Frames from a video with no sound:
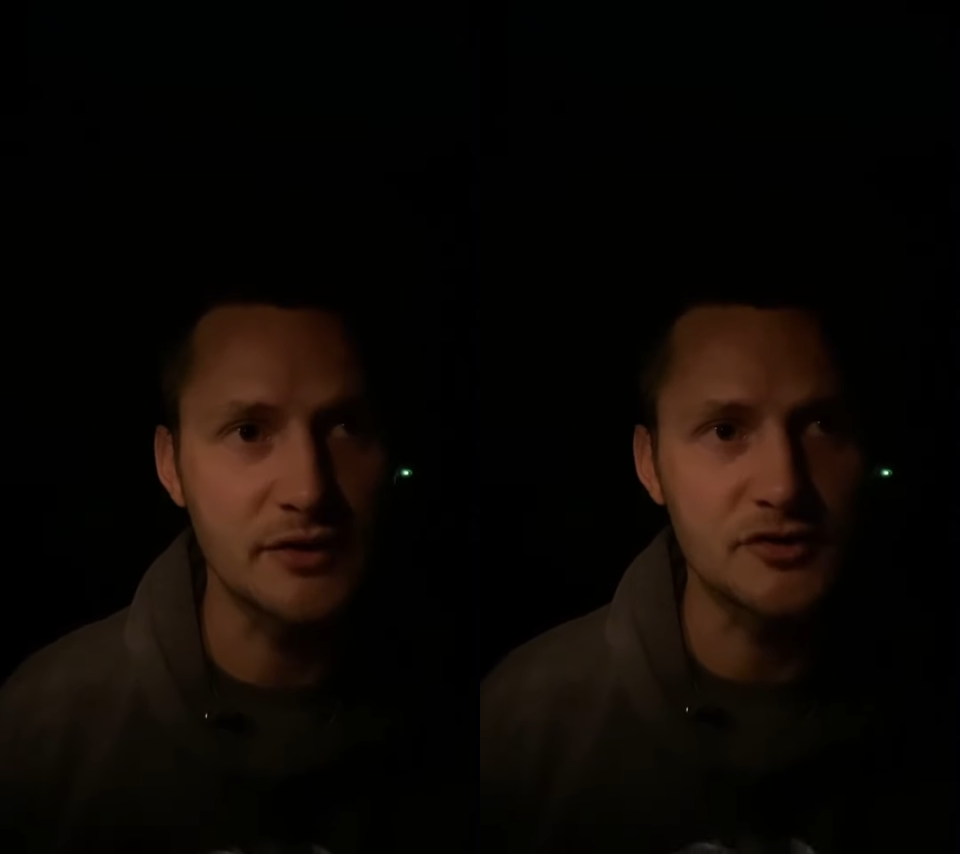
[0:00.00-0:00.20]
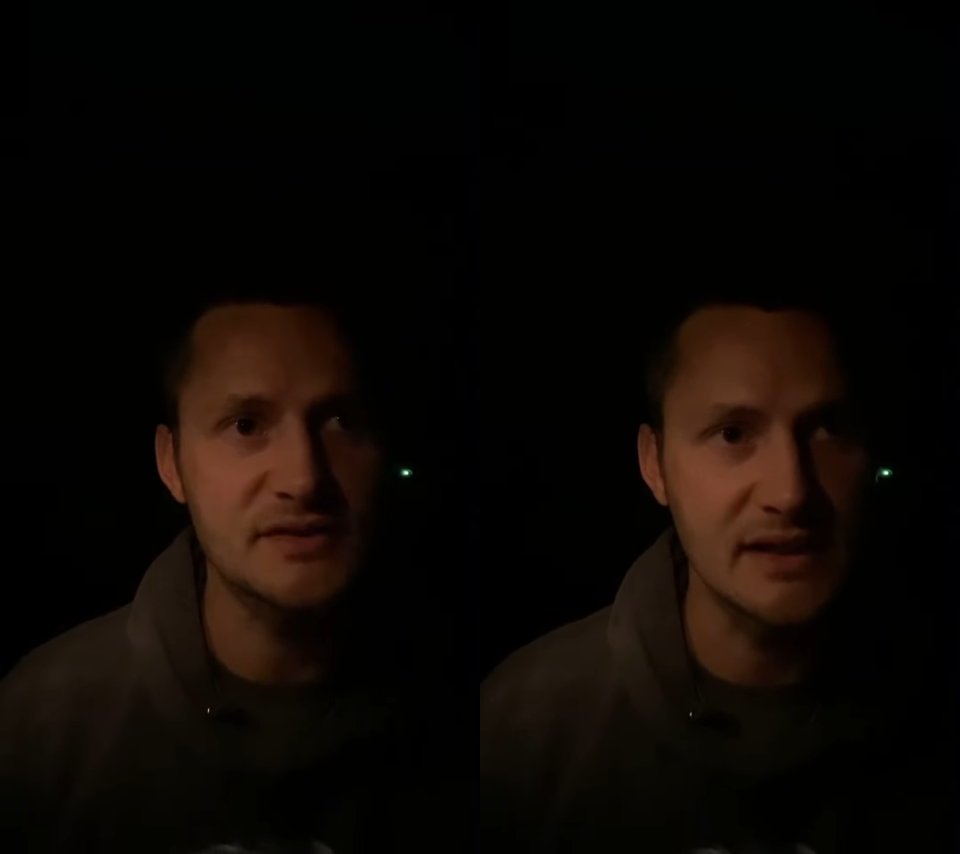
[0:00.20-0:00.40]

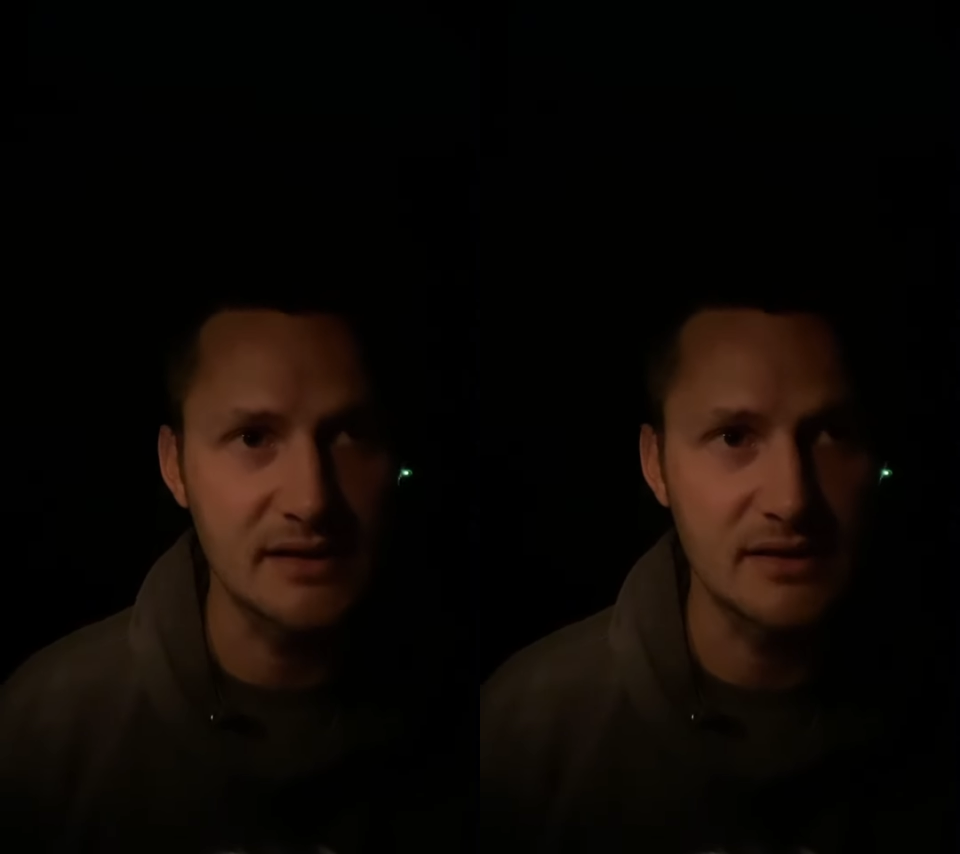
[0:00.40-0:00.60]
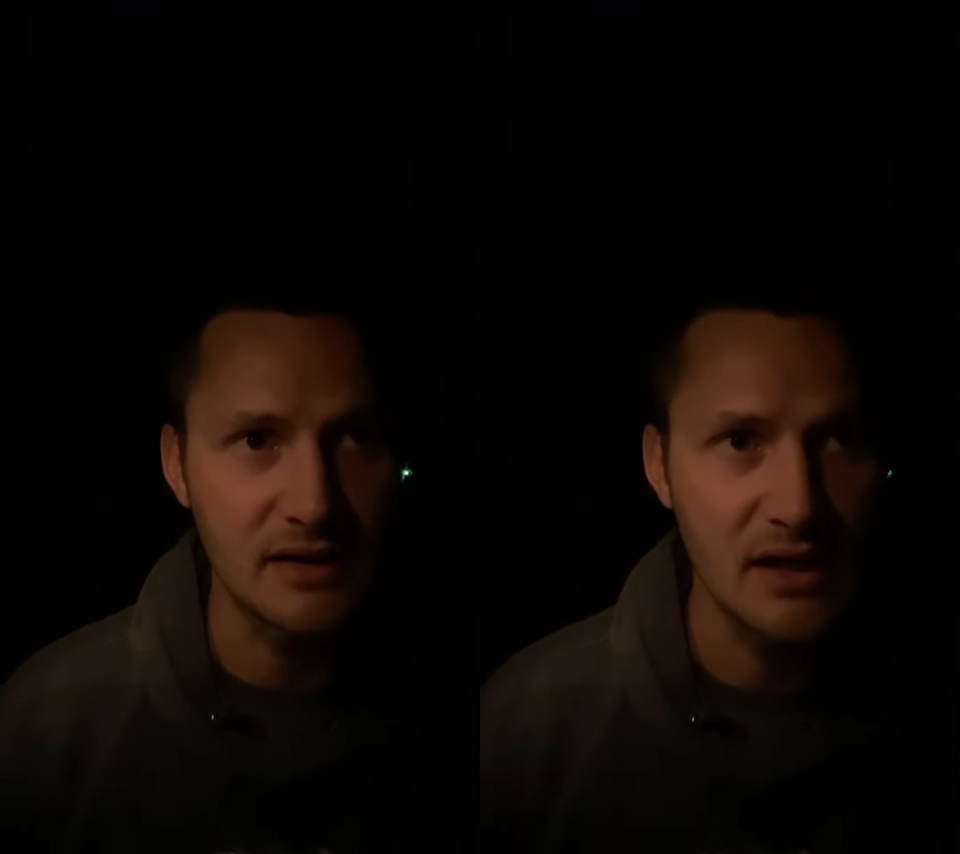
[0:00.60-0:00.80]

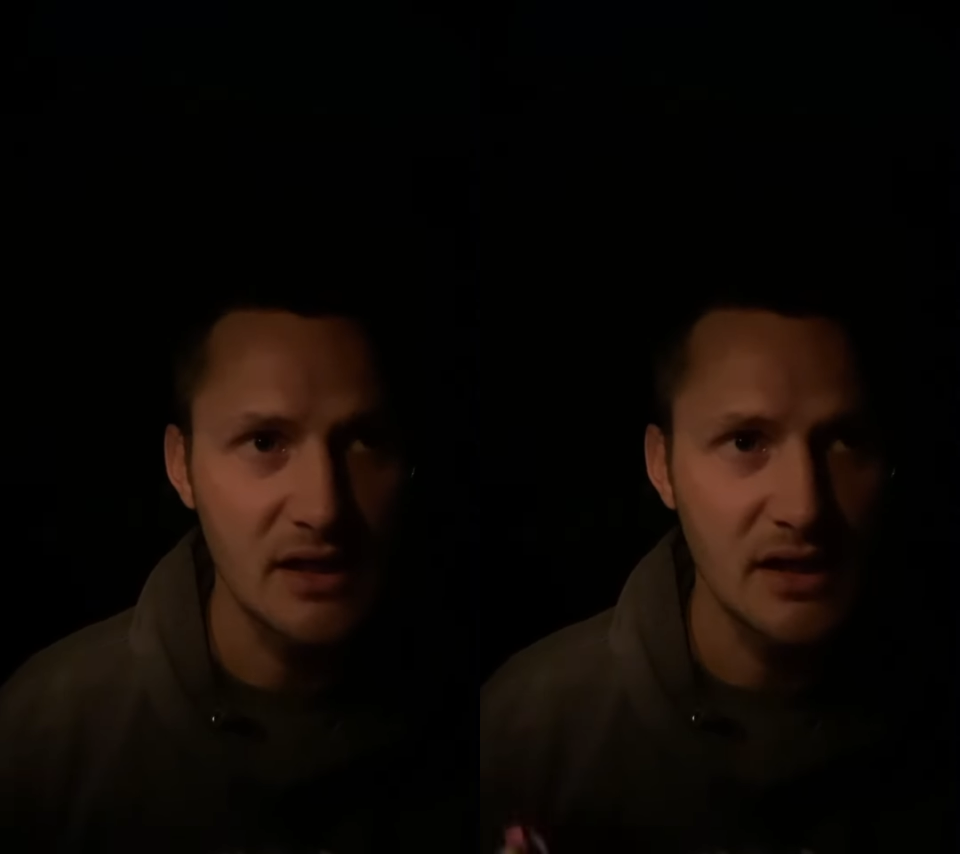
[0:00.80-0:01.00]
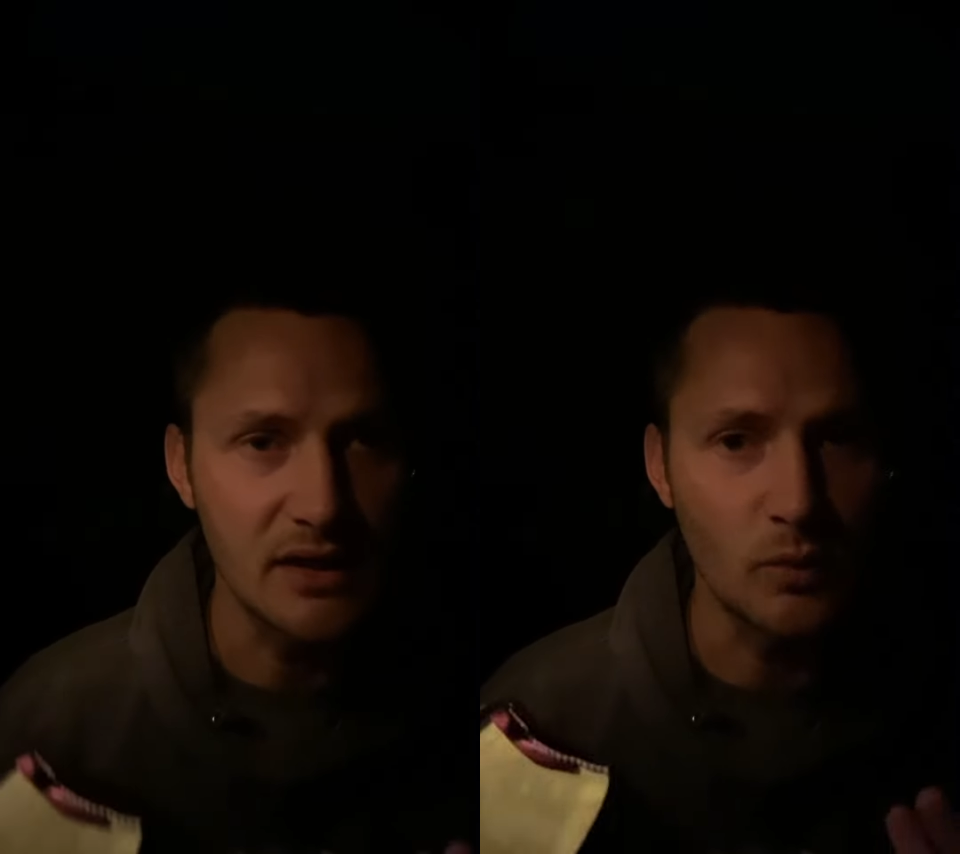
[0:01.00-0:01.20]
understanding
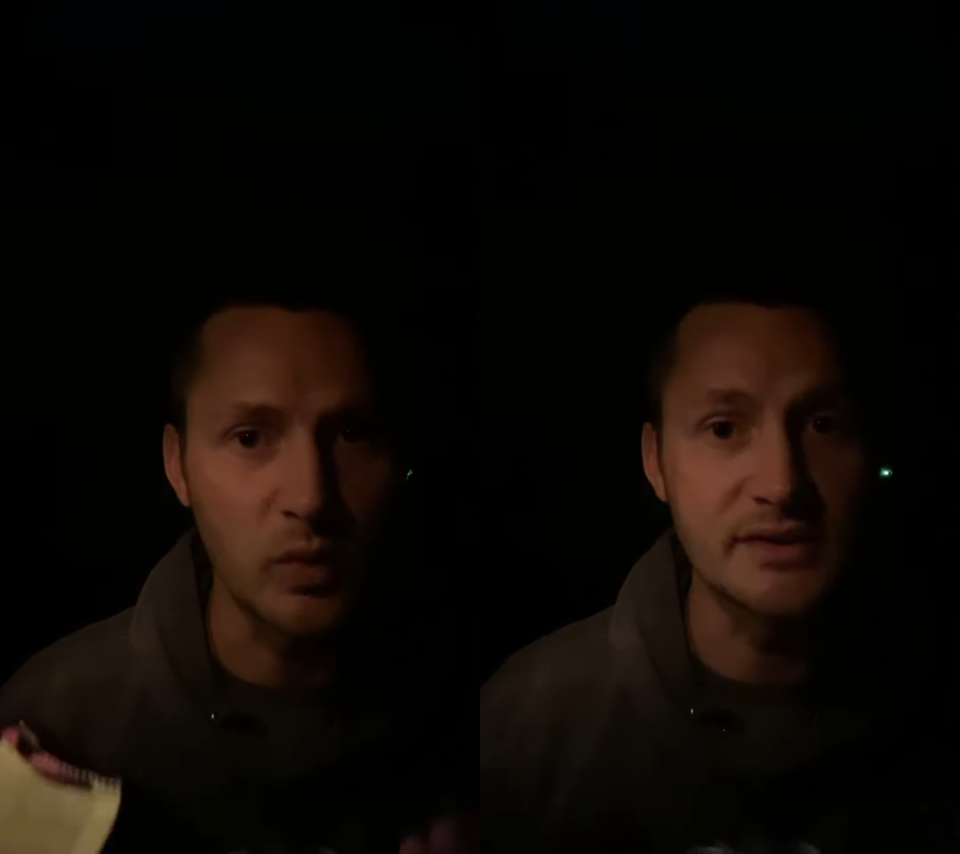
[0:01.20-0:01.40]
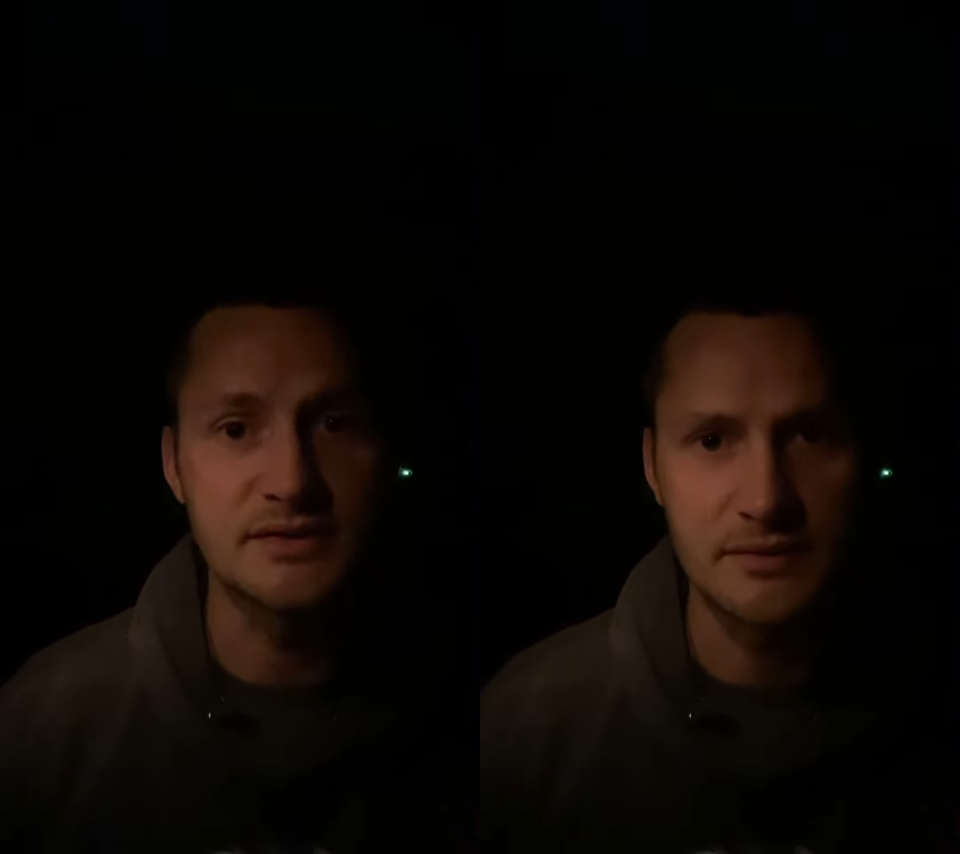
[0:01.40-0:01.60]
and
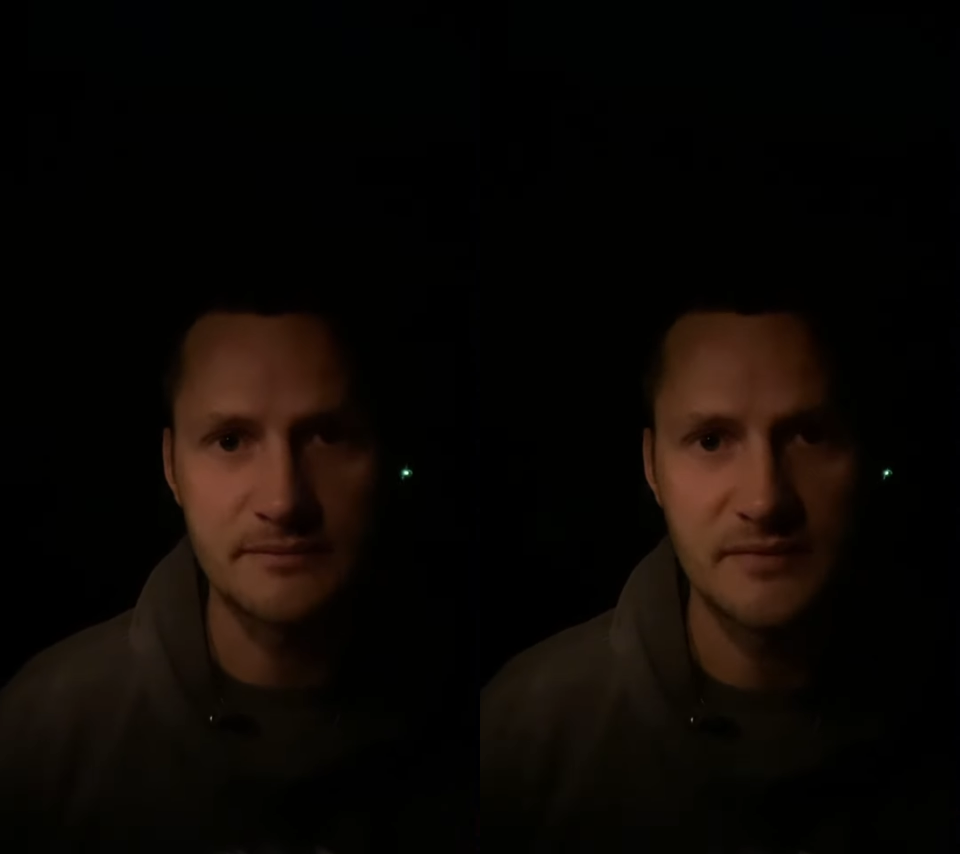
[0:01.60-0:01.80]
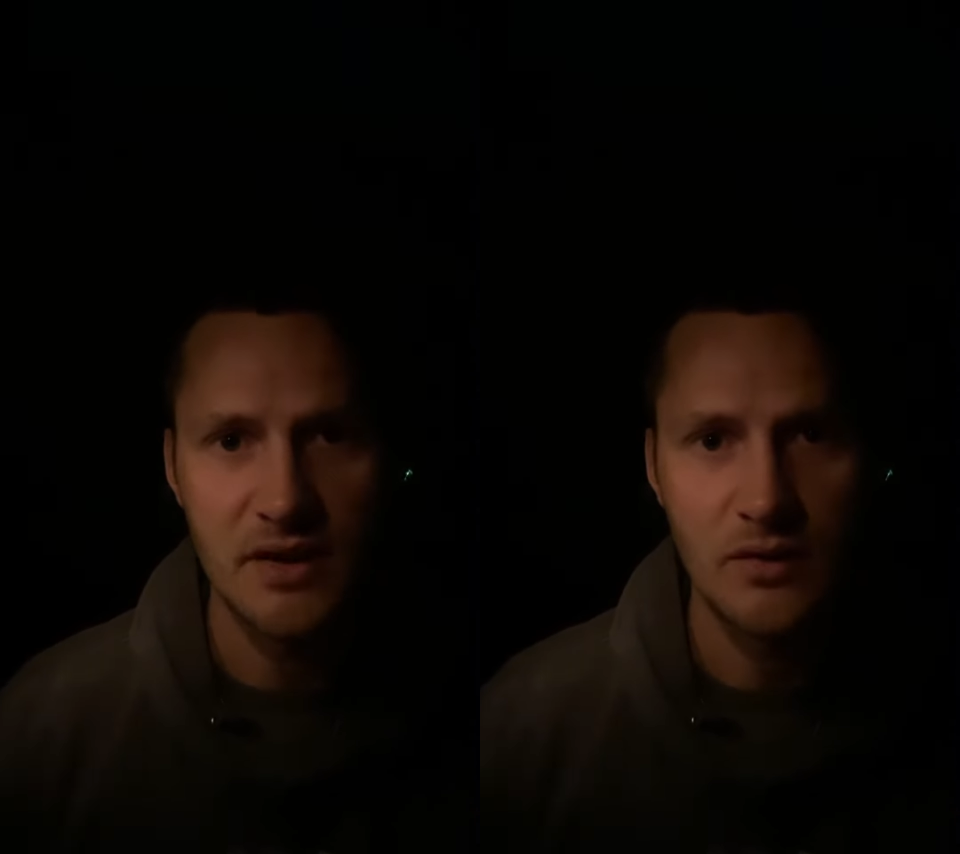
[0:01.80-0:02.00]
wisdom.